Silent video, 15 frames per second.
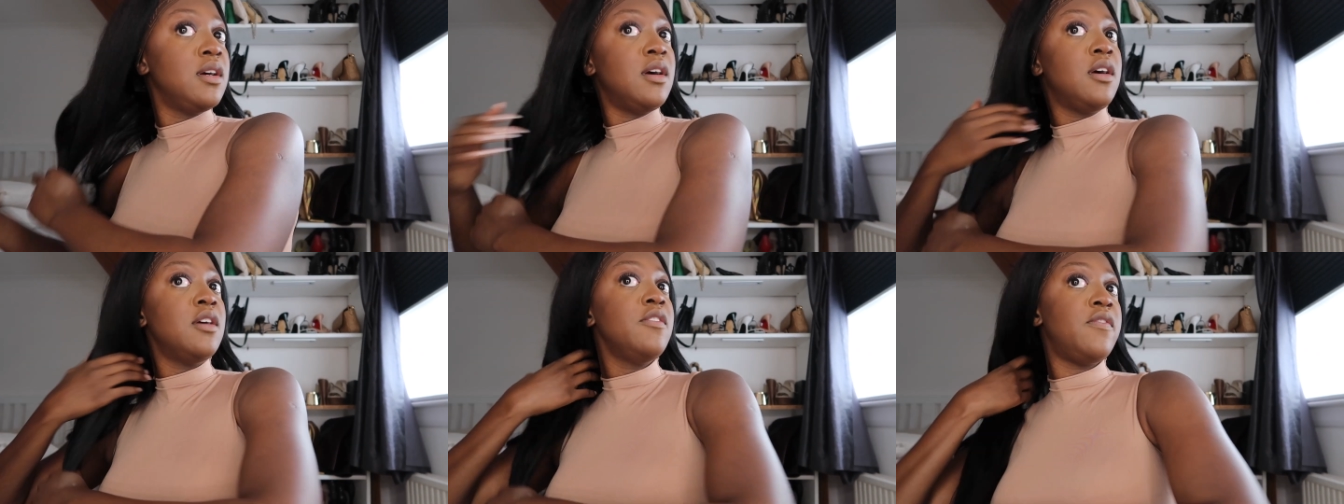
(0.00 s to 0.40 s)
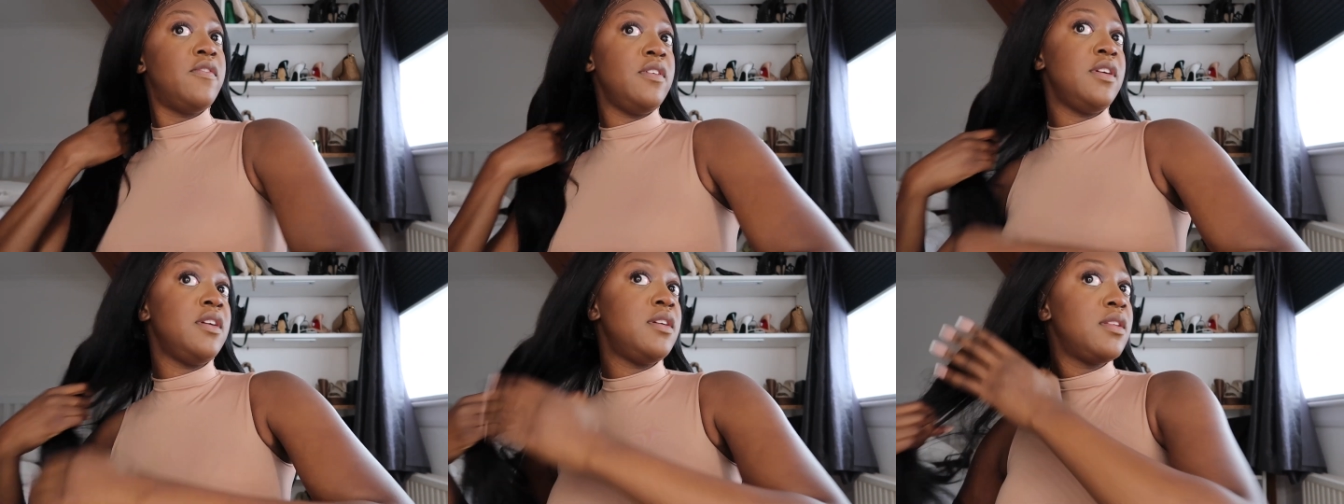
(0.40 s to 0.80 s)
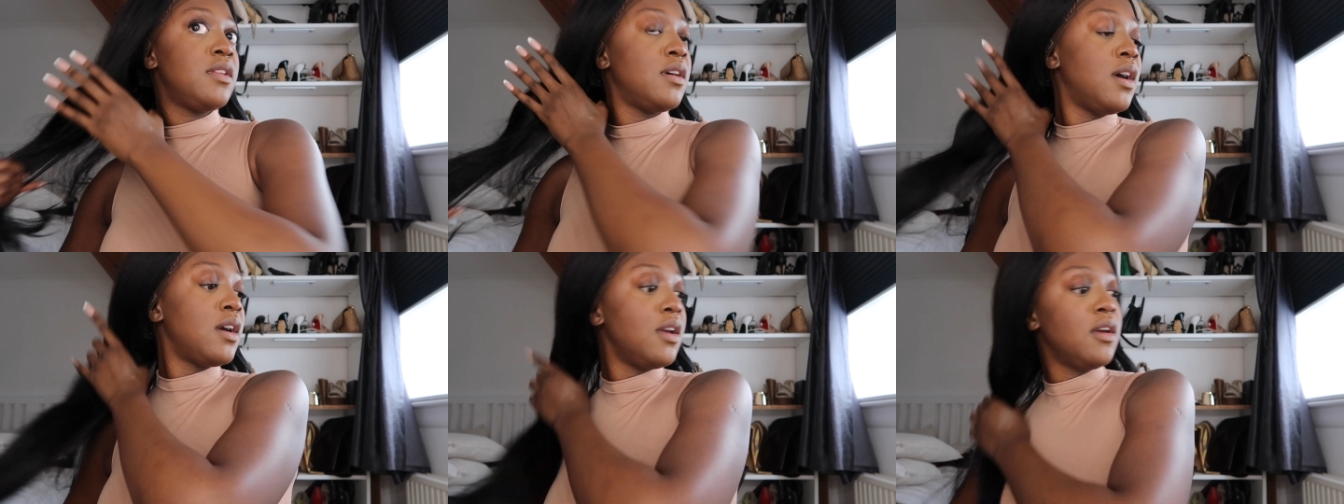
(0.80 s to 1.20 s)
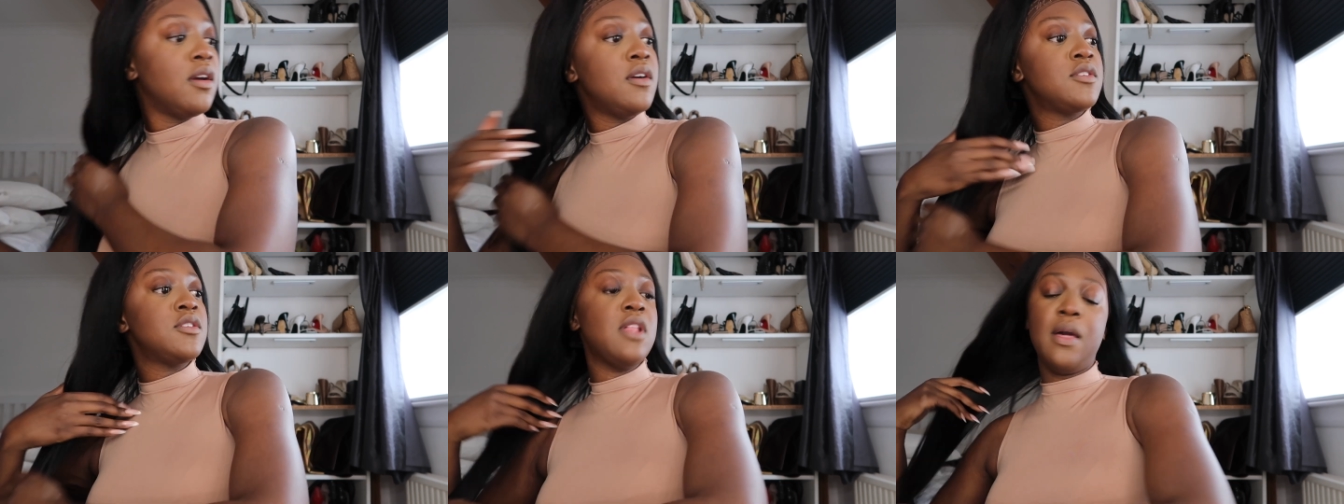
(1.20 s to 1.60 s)
Hopefully I can
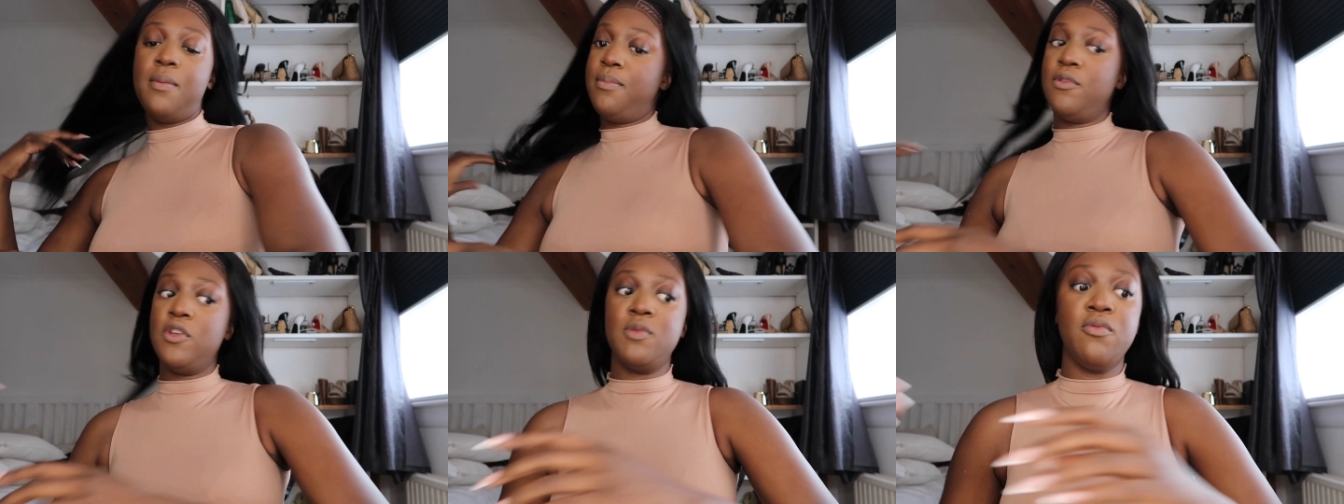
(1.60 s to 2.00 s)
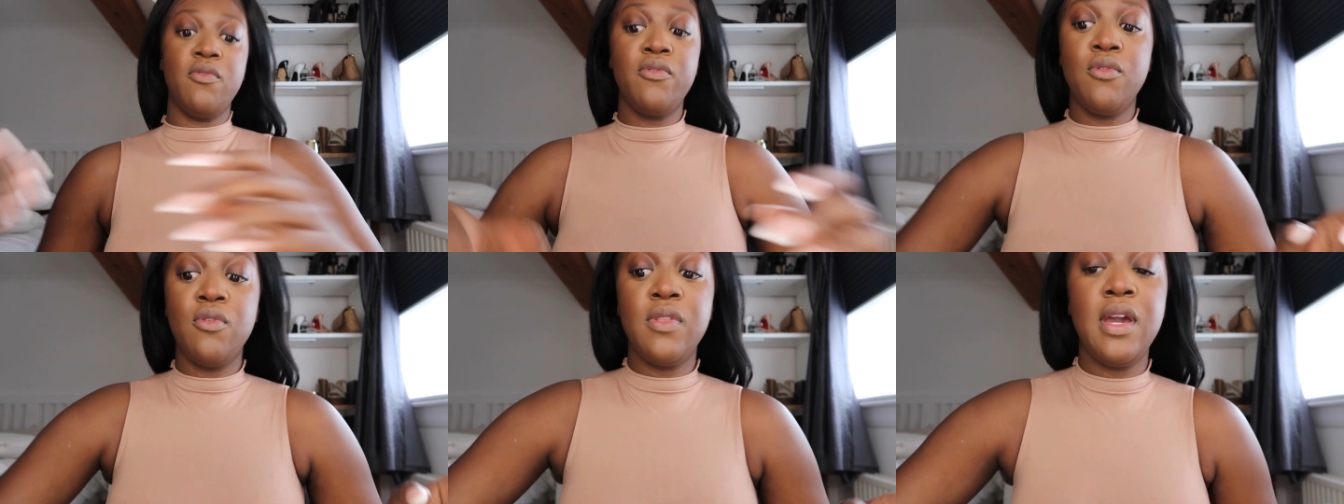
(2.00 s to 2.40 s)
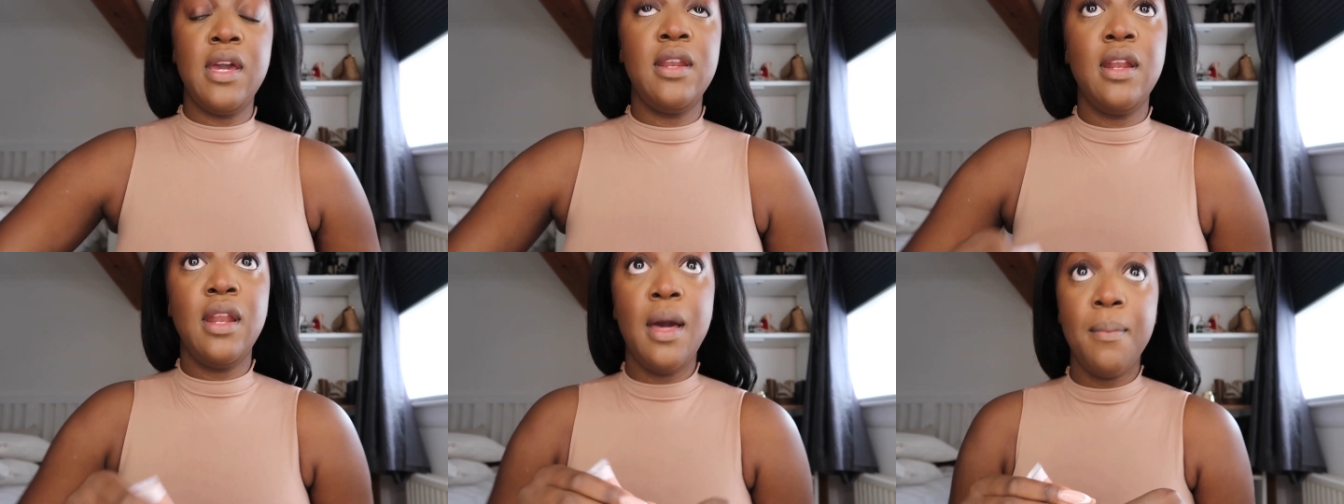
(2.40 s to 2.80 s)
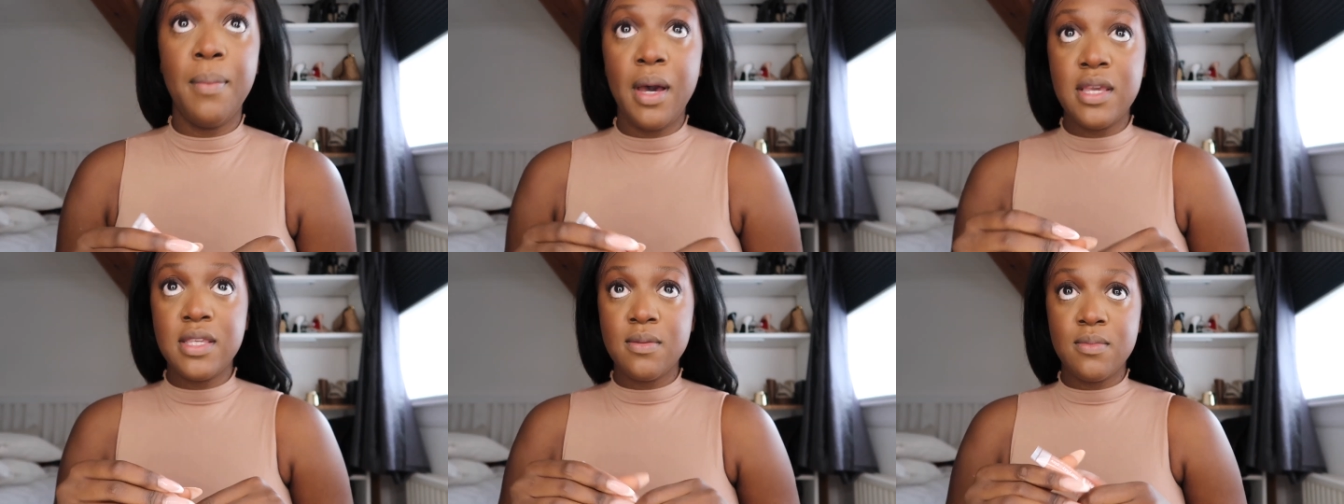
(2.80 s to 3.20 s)
go to like Boots before then and like
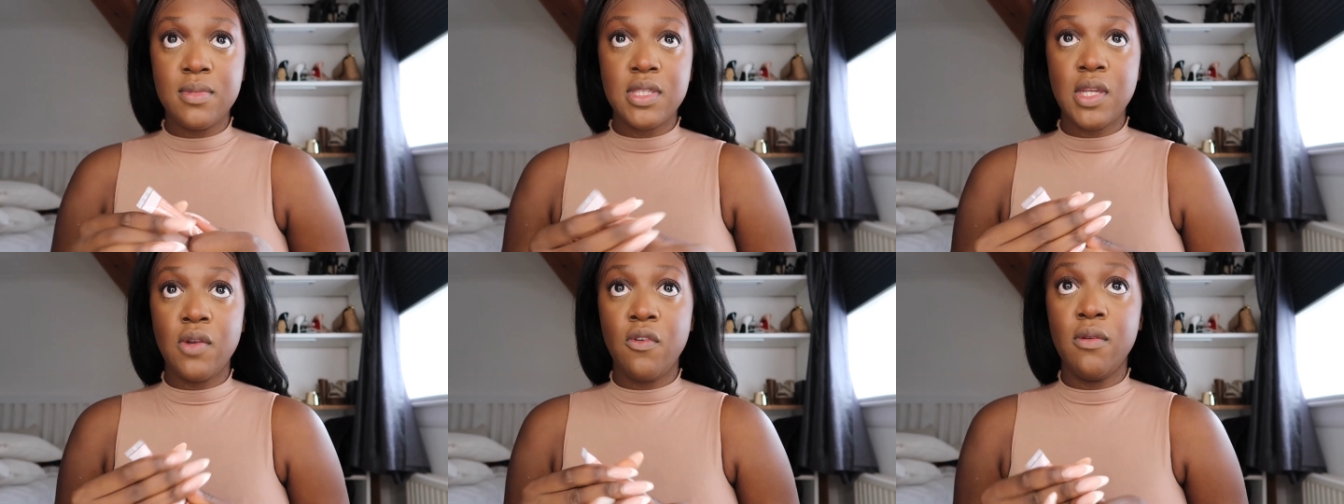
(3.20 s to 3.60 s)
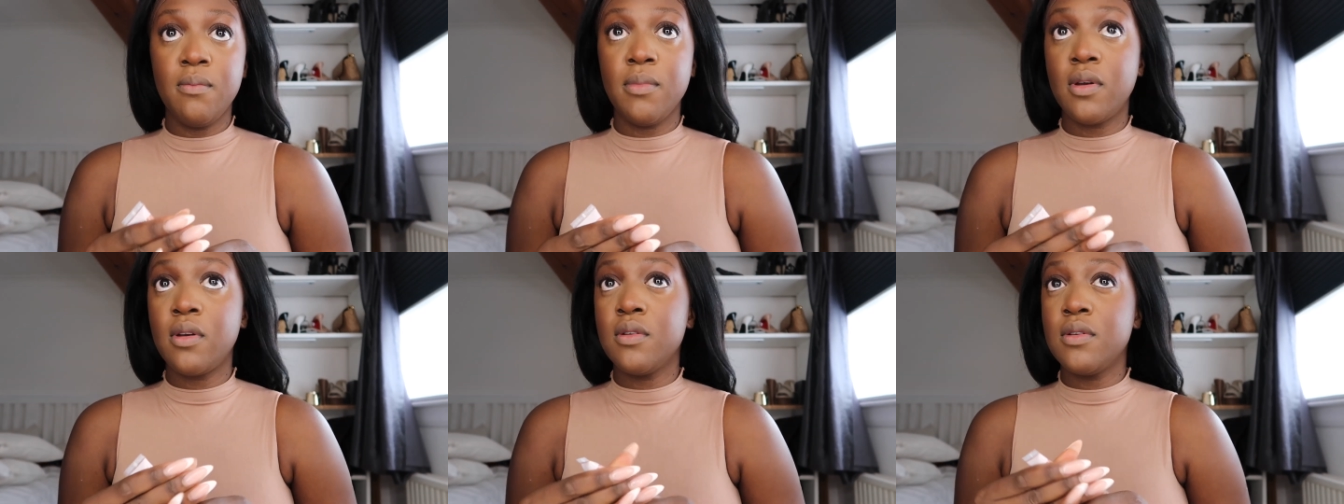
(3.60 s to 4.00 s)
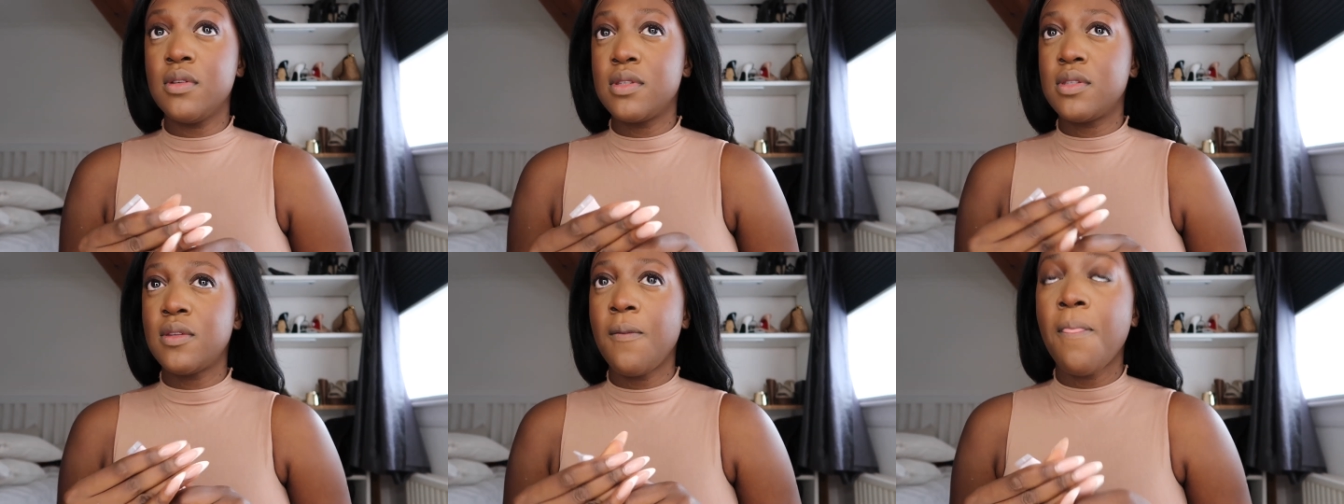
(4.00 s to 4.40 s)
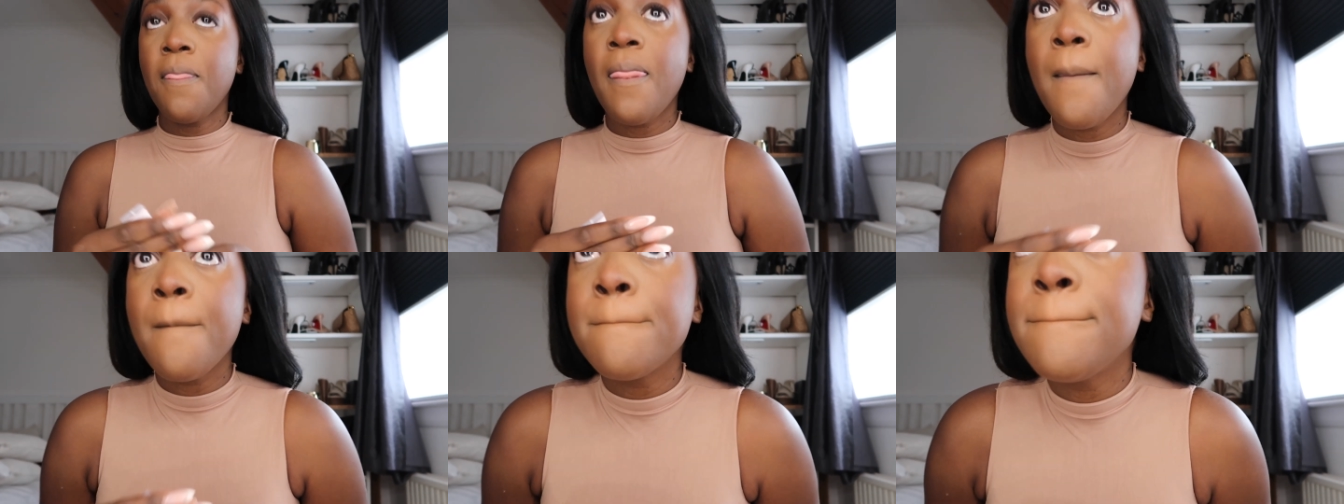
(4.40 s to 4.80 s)
buy some serum because
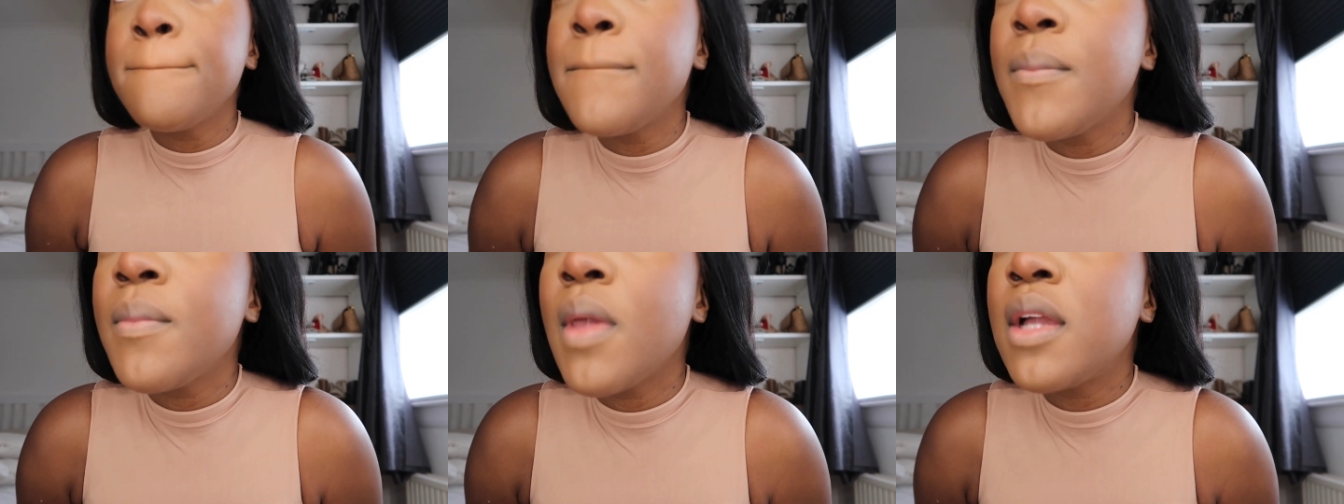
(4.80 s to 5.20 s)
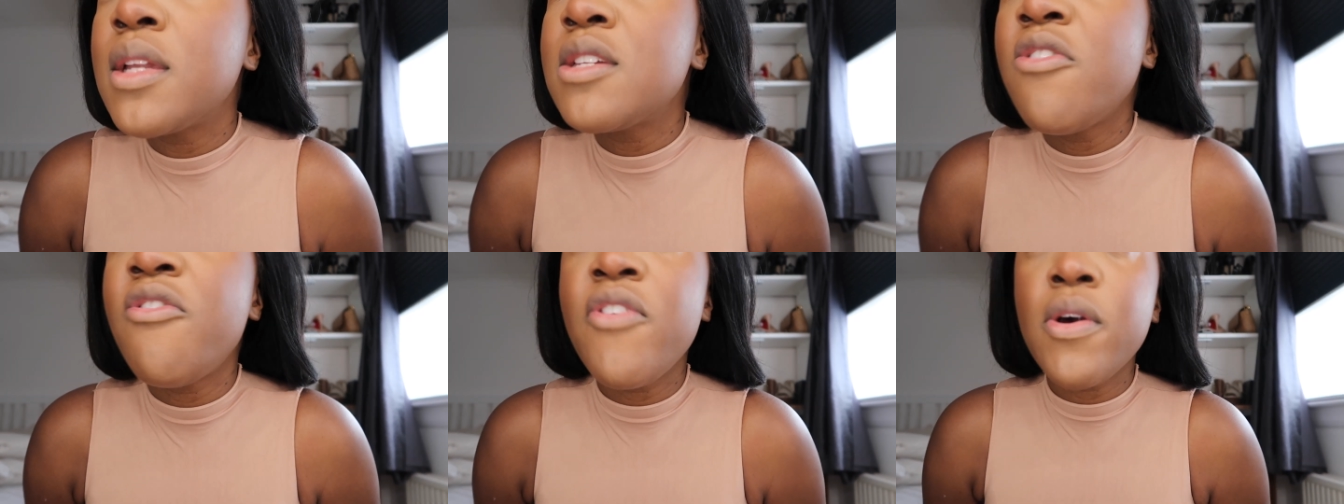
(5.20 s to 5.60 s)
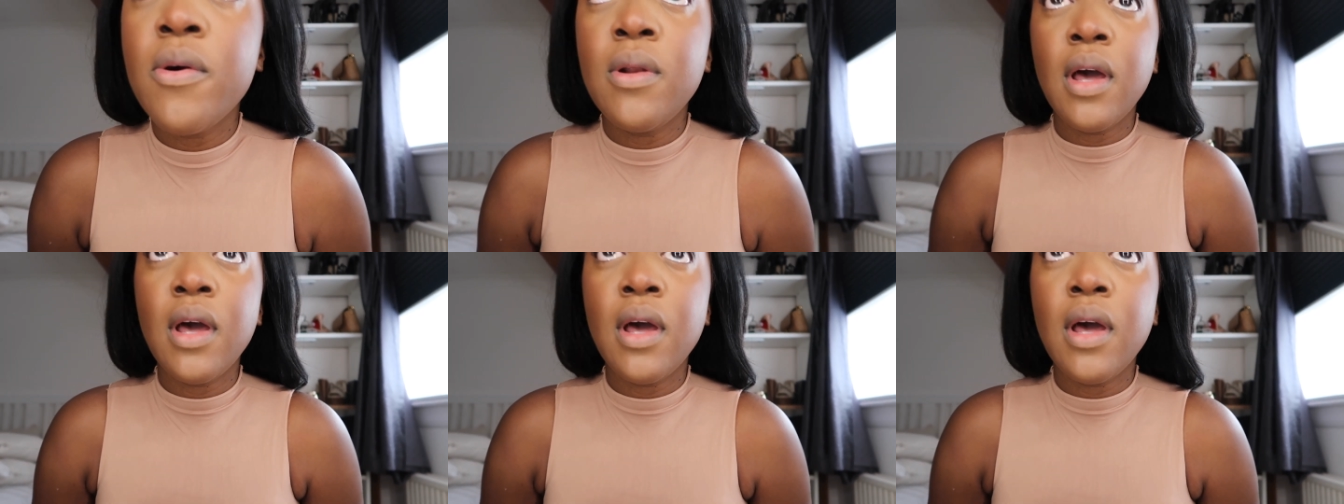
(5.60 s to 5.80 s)
I just feel